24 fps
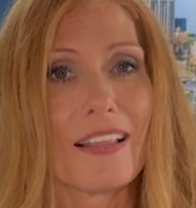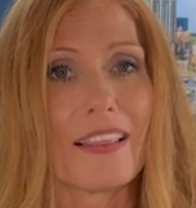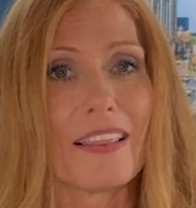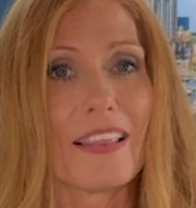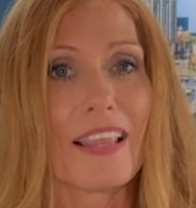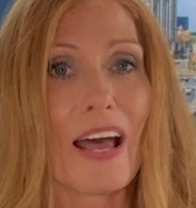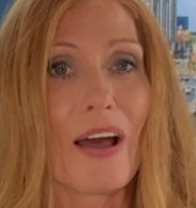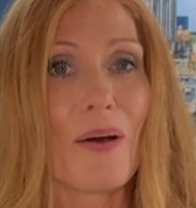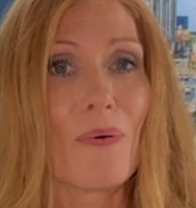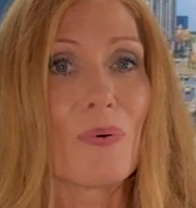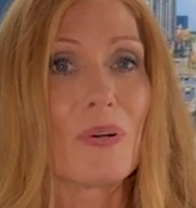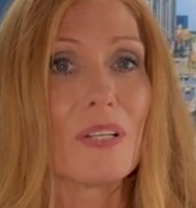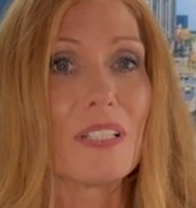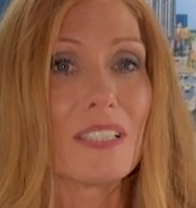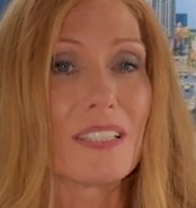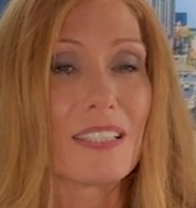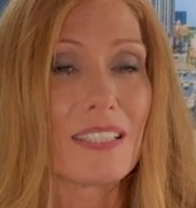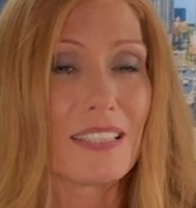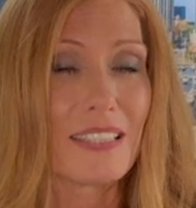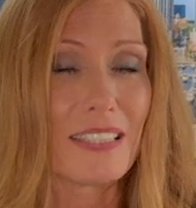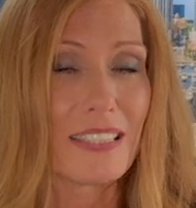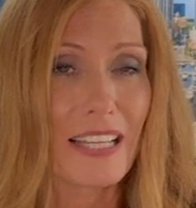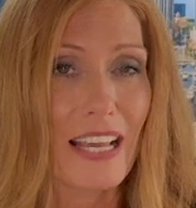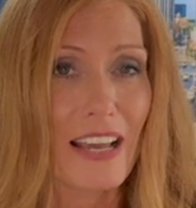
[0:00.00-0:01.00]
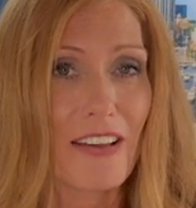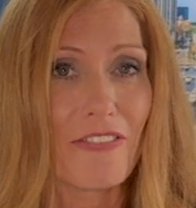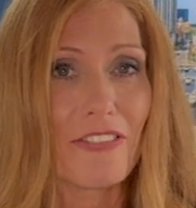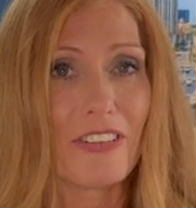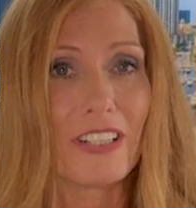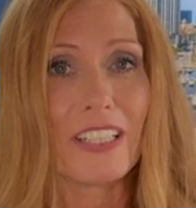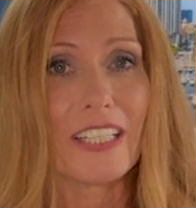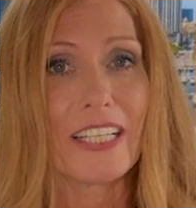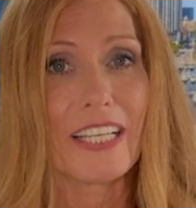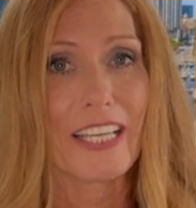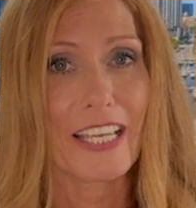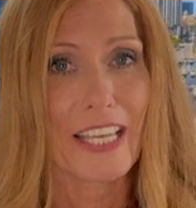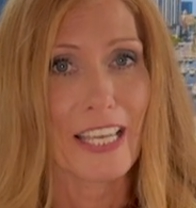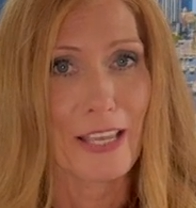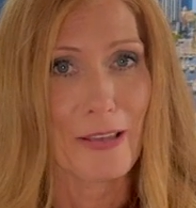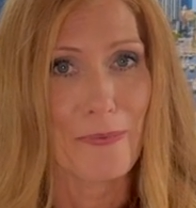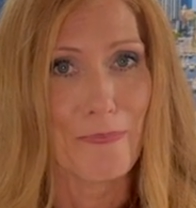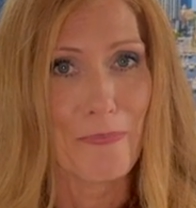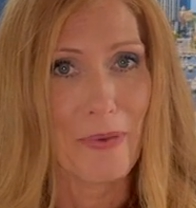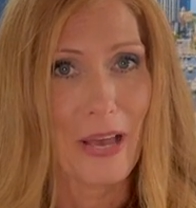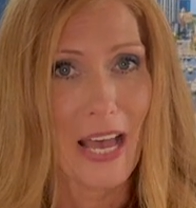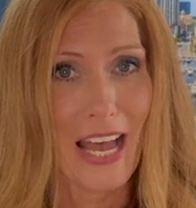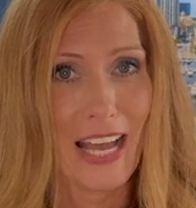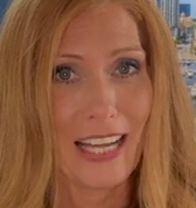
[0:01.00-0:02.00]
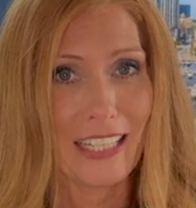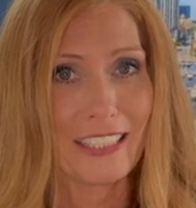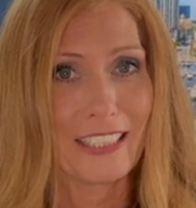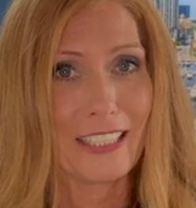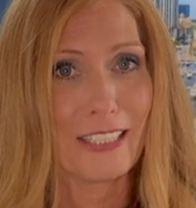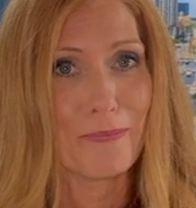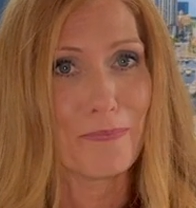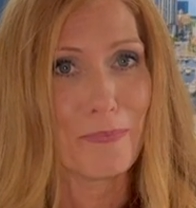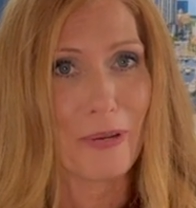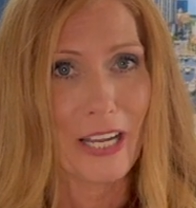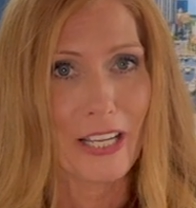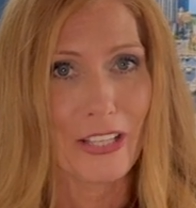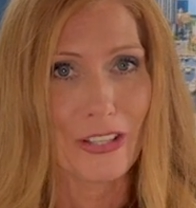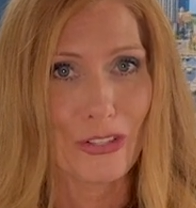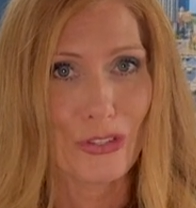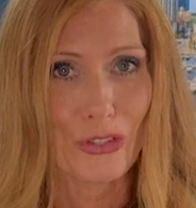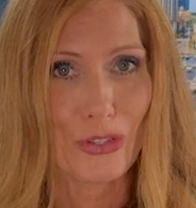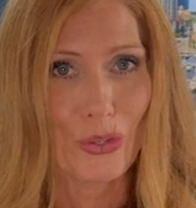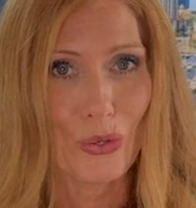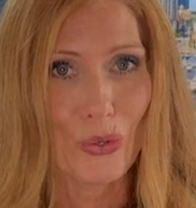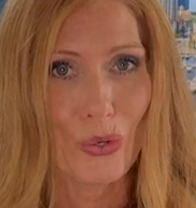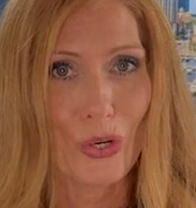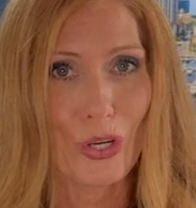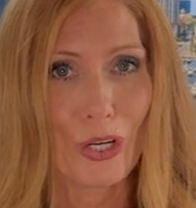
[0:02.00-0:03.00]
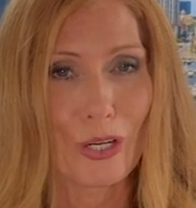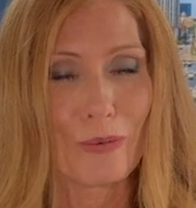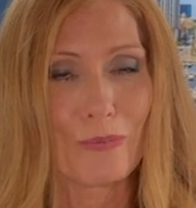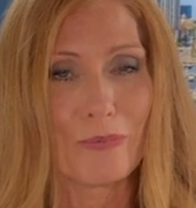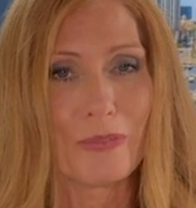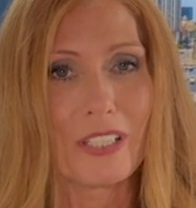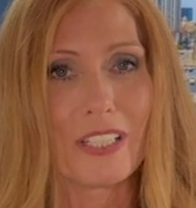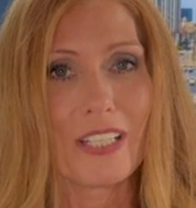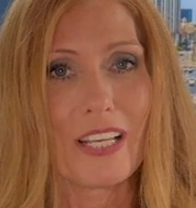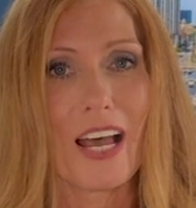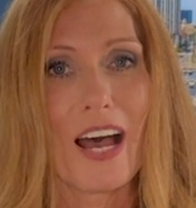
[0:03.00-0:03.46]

That was definitely impacted by the storms.